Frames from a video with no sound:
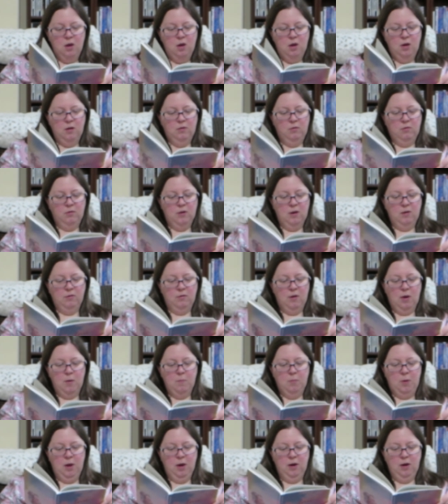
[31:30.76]
It says,
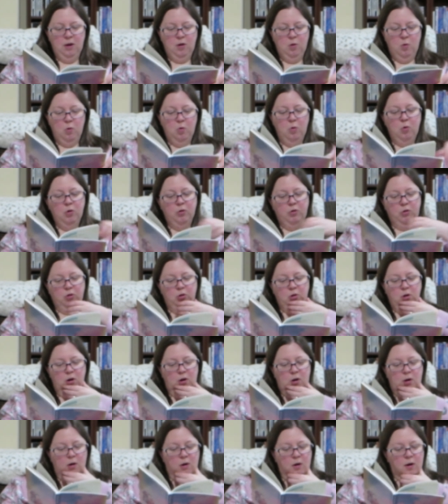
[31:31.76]
I'm getting
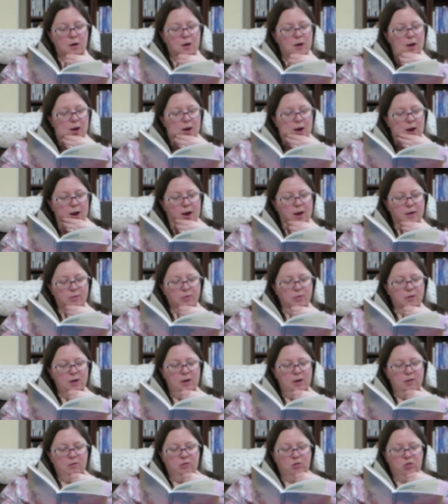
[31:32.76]
older and
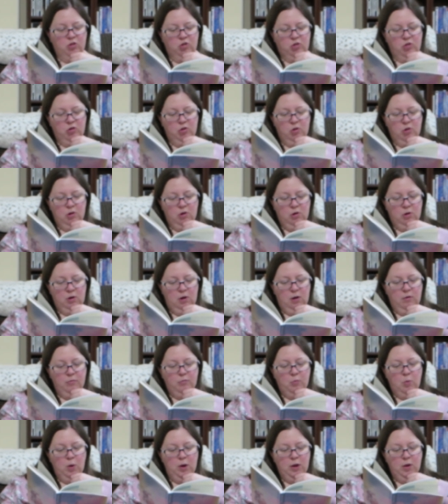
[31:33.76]
less sure
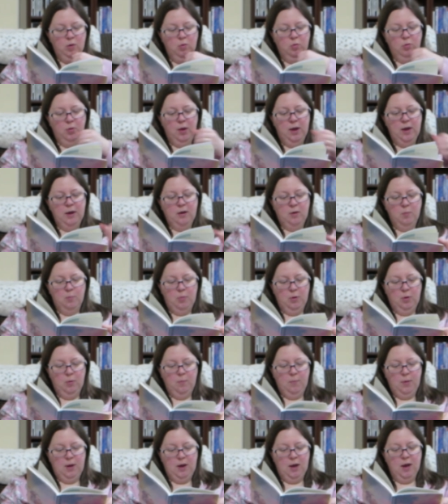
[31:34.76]
of what you like
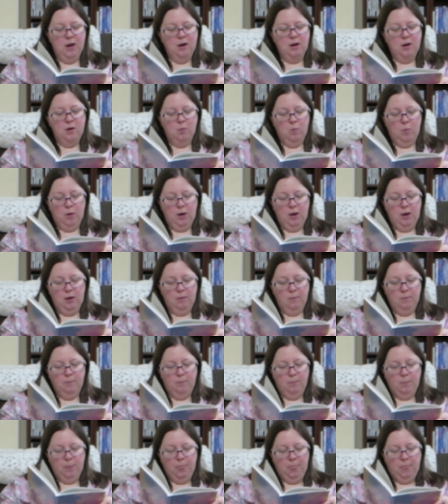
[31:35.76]
about me anyway.
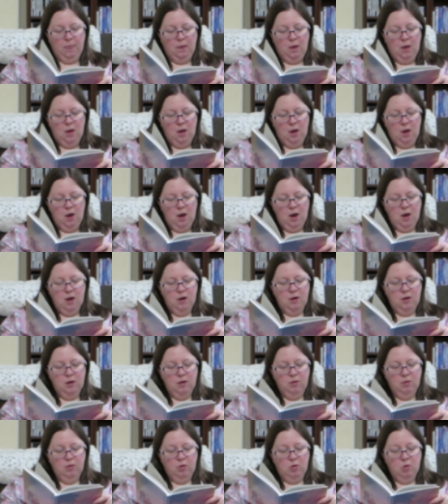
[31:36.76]
And
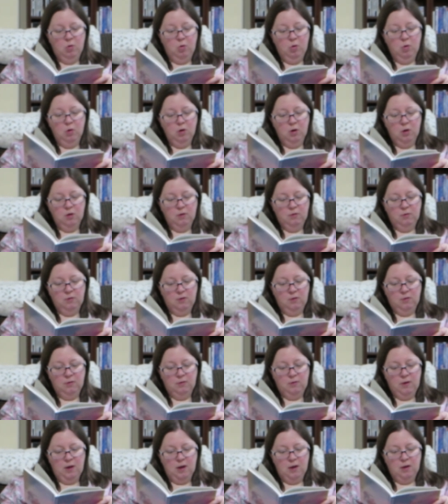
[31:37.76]
in the chorus, it
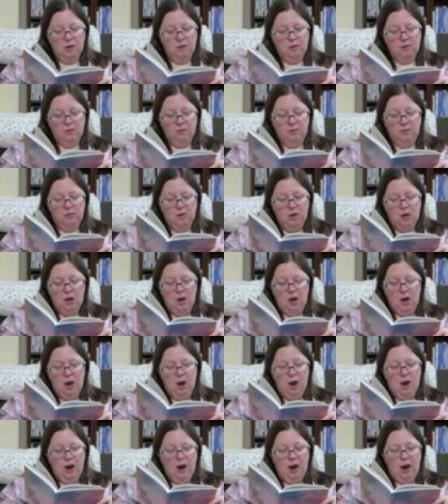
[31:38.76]
says,
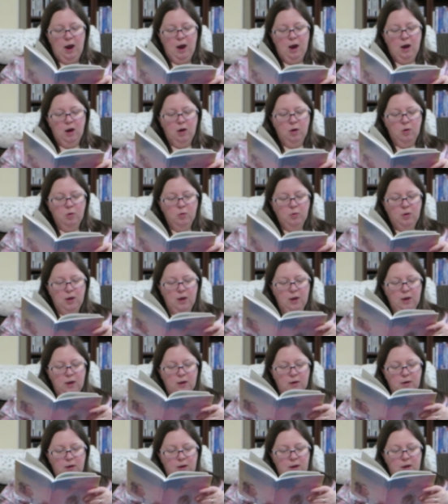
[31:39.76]
How
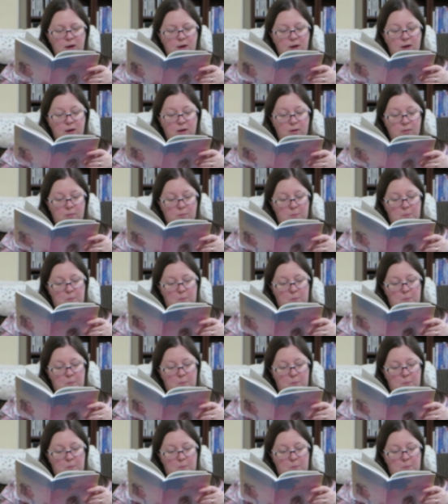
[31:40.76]
can a